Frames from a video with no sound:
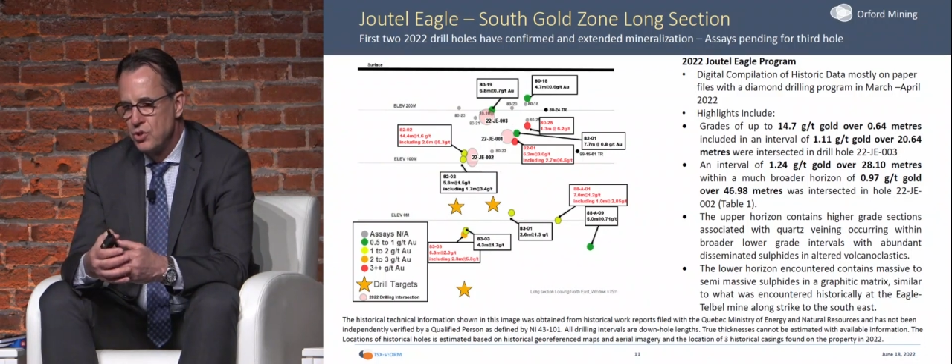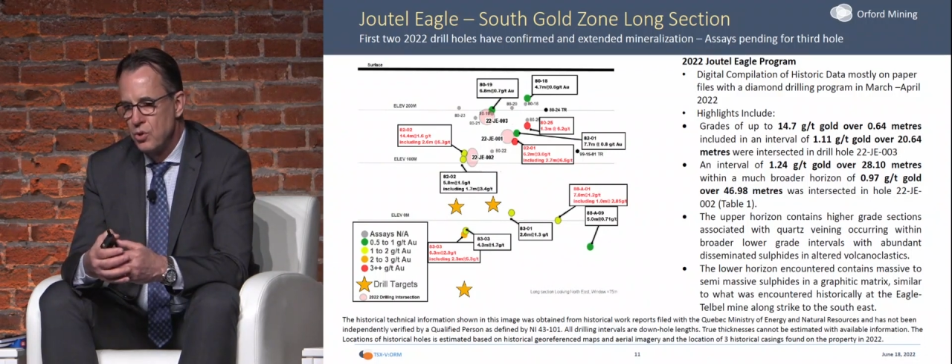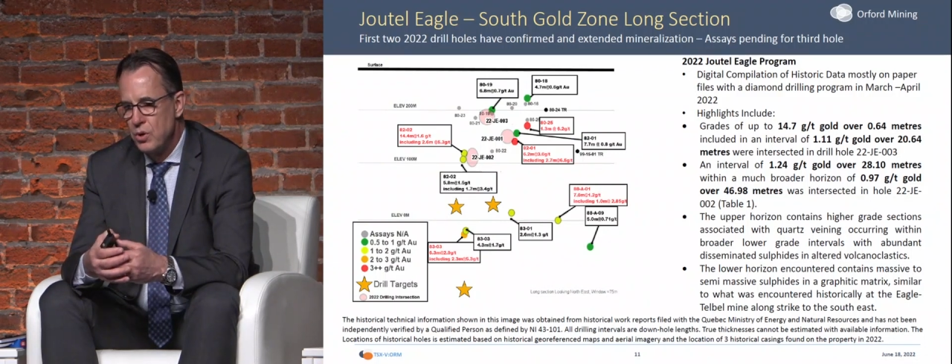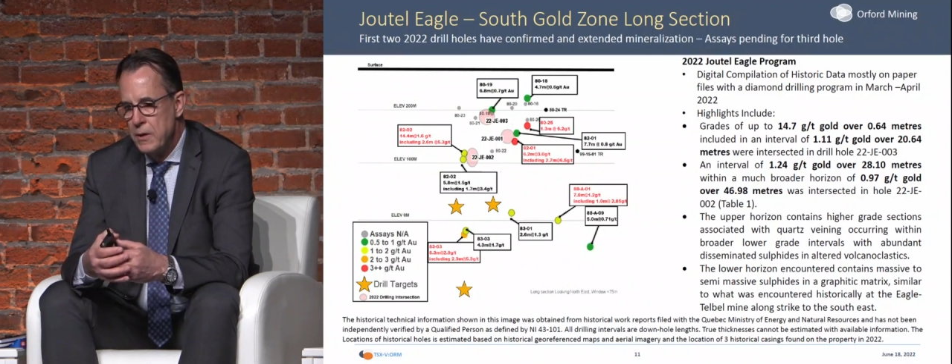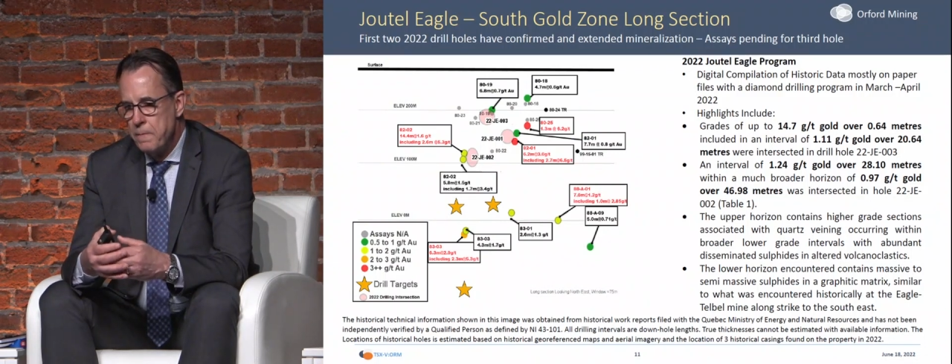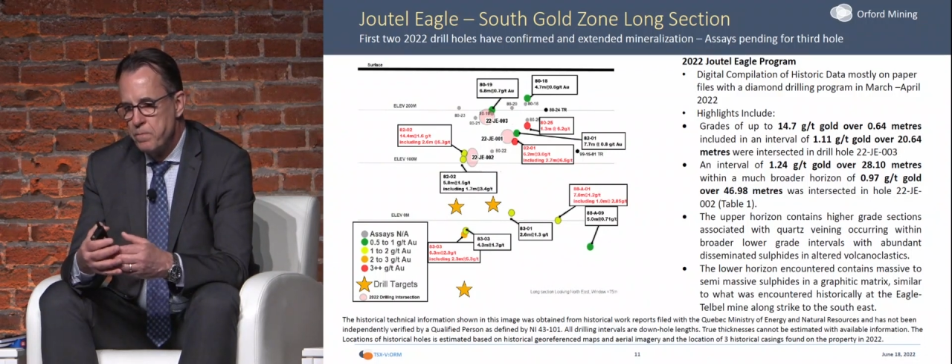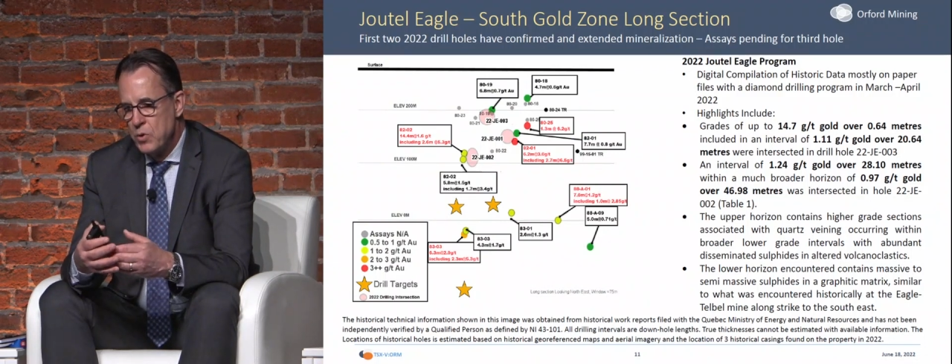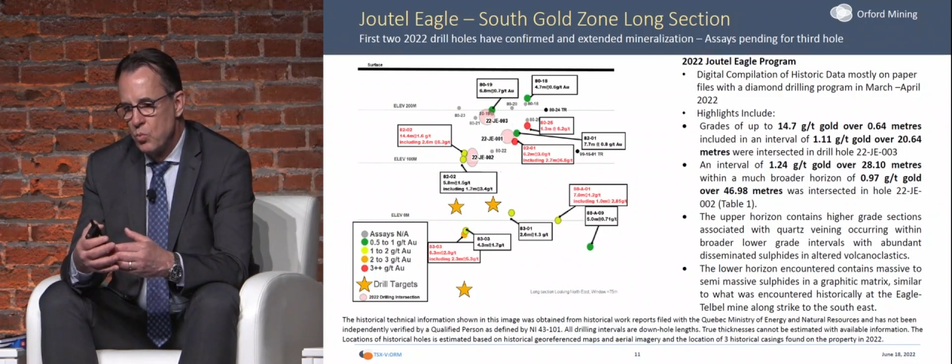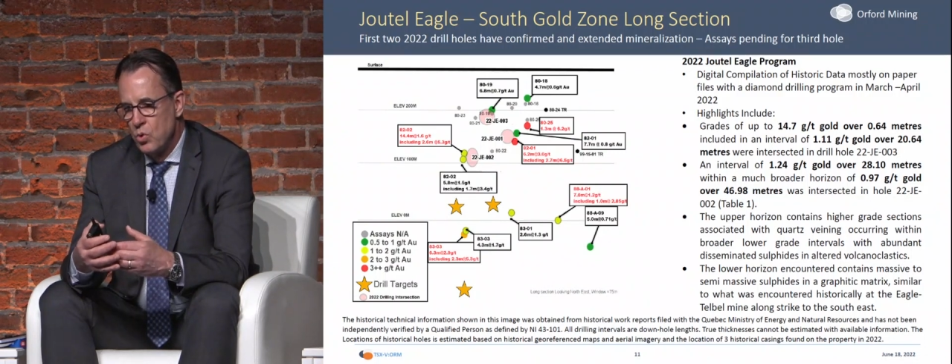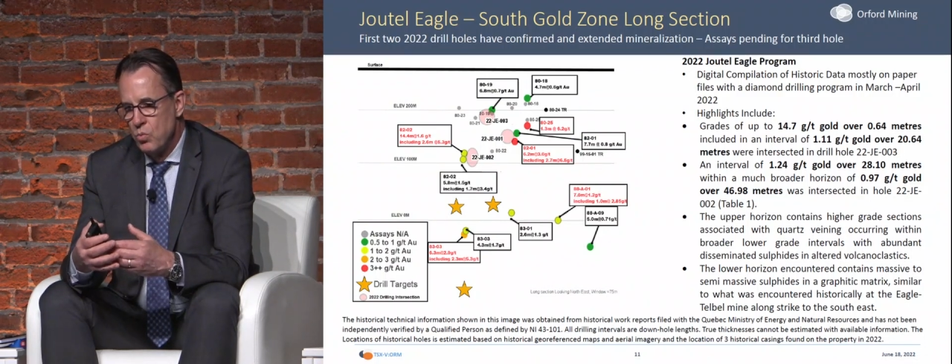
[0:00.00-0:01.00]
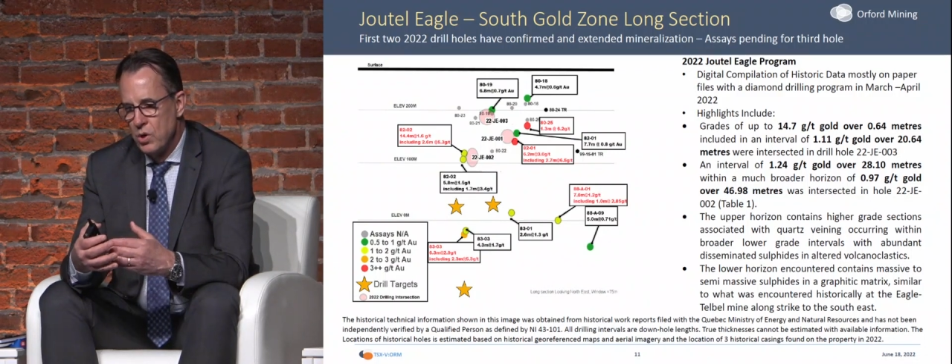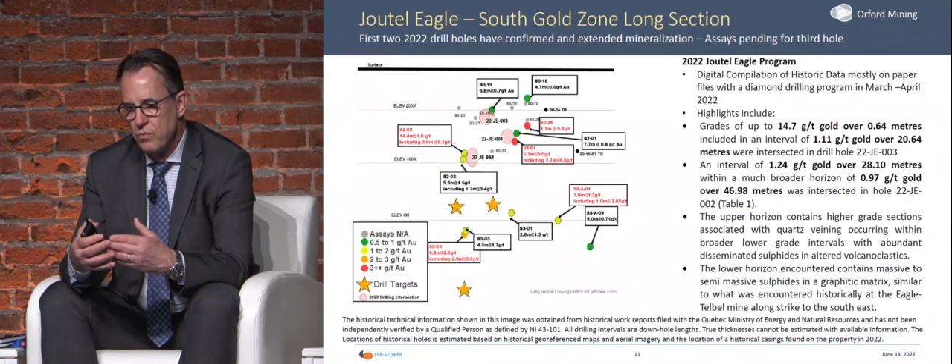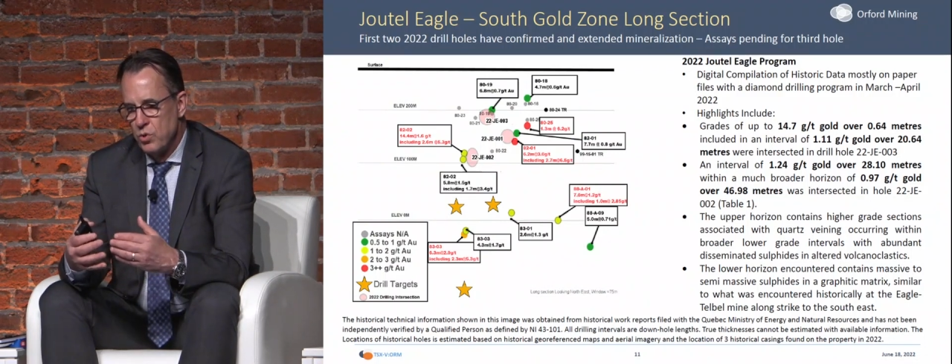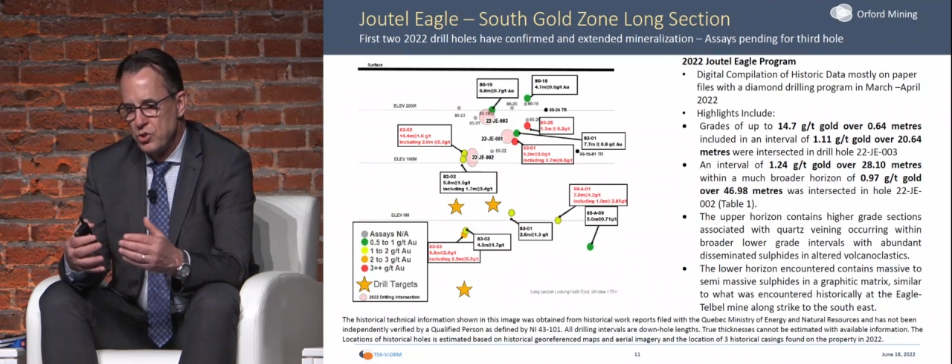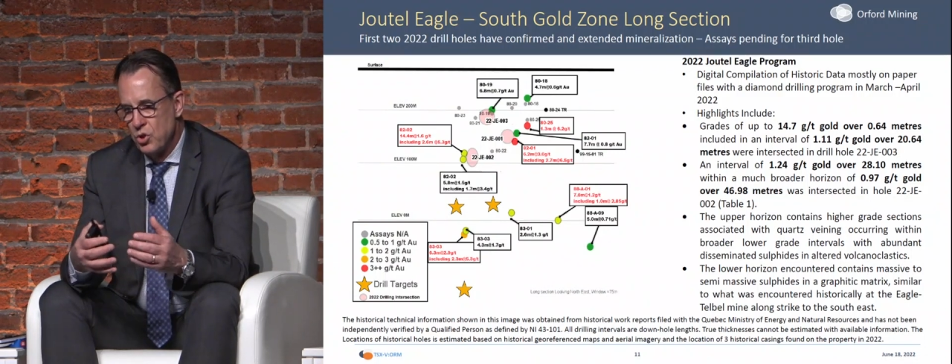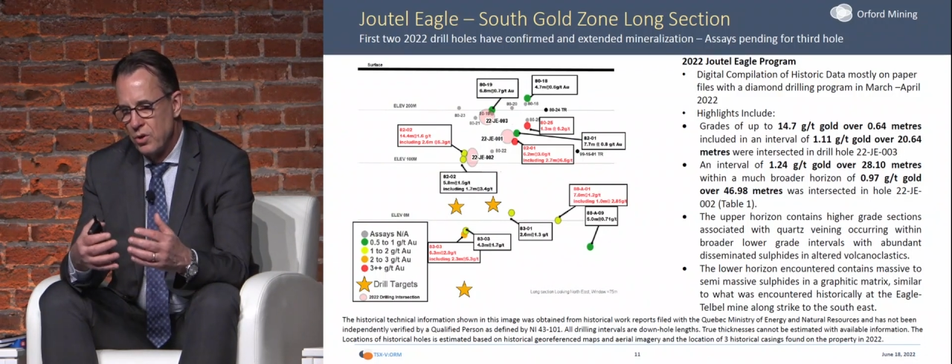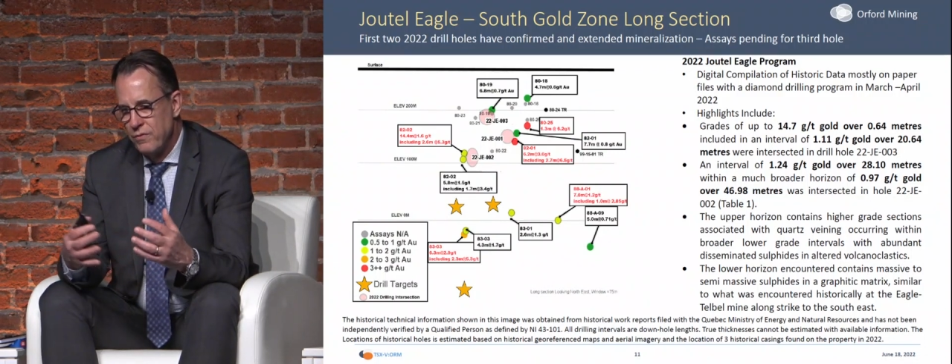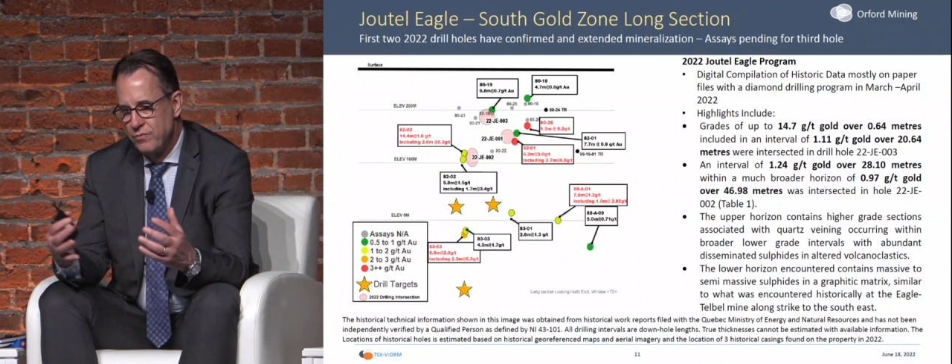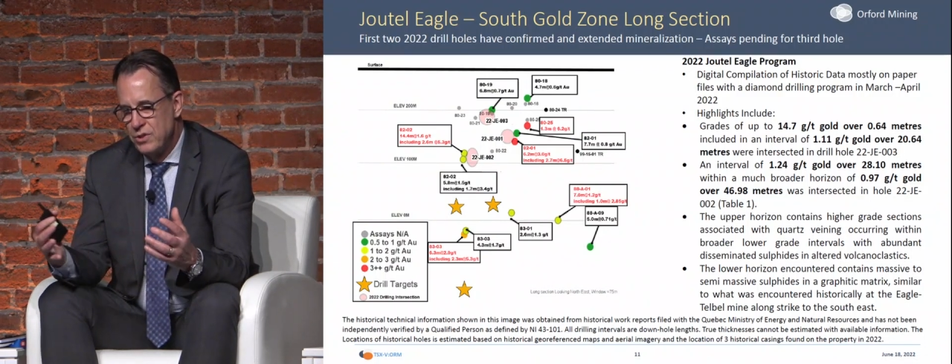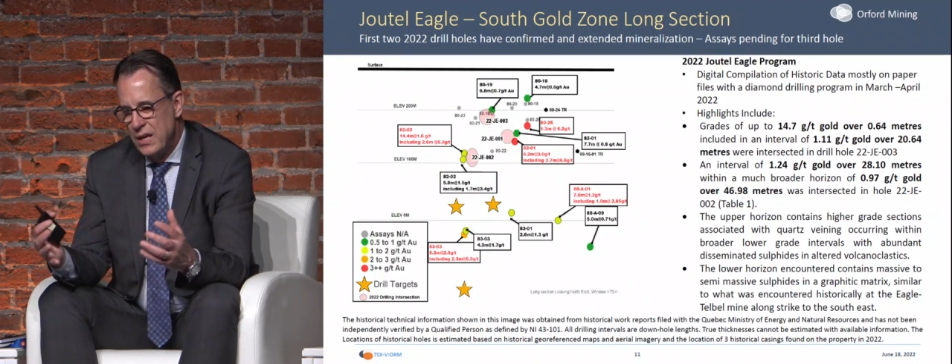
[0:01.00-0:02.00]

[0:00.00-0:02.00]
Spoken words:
So we're sort of